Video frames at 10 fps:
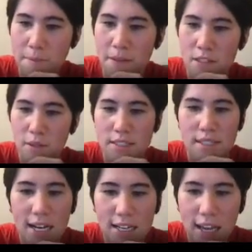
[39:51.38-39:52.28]
So it's
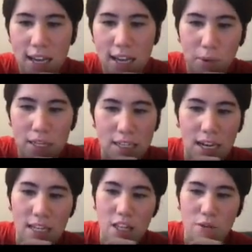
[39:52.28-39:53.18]

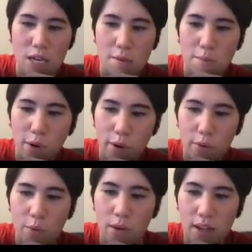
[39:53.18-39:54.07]
98.93
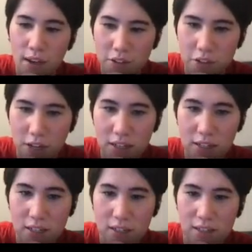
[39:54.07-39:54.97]
per
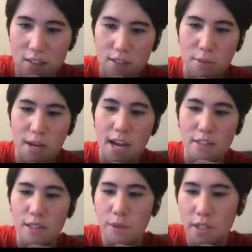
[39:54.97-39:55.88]
100. So
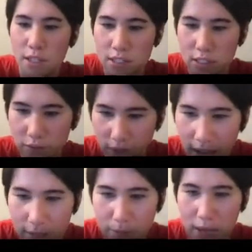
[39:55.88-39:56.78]
we're going to
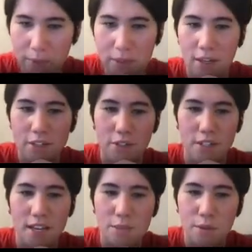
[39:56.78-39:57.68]
divide by 100,
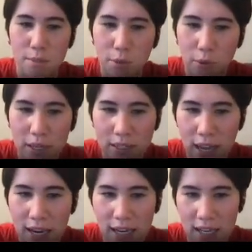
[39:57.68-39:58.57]
and that's where the
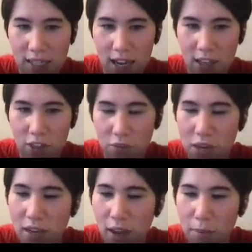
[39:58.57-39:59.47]

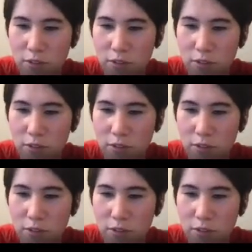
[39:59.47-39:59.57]
0.9893 comes